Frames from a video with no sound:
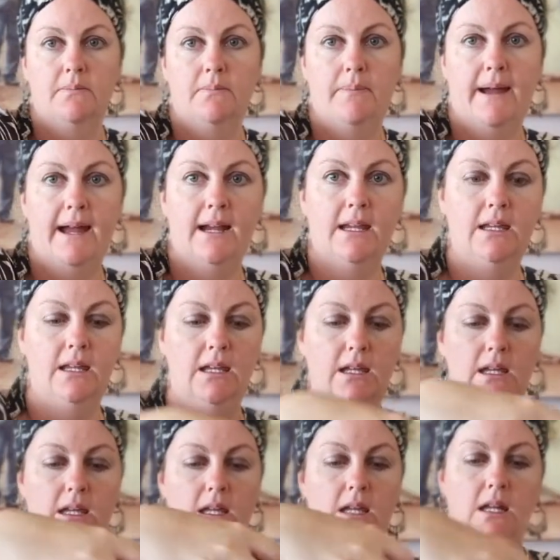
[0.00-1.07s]
back
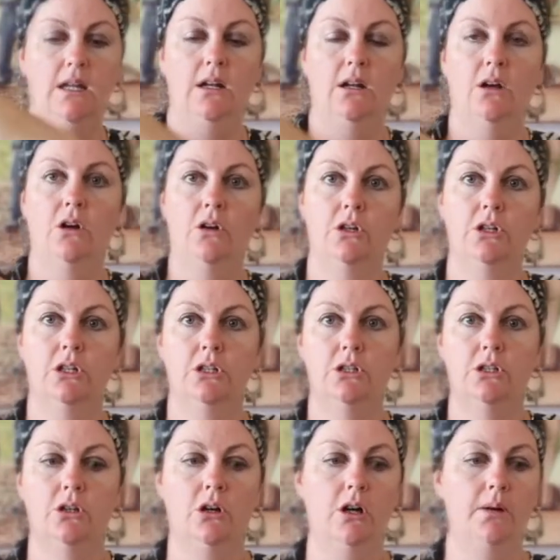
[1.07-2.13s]
in on the
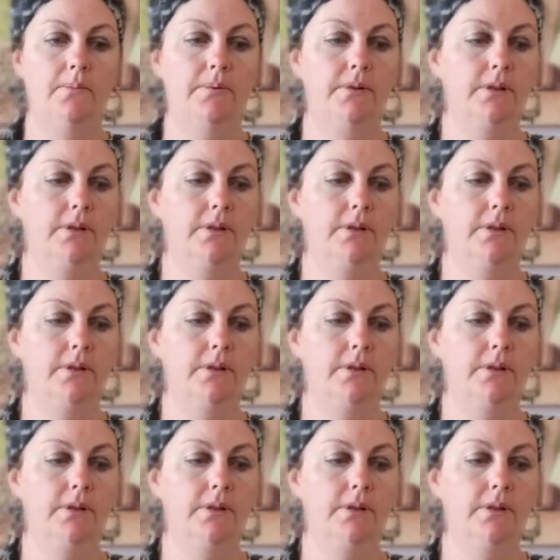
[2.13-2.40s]
top.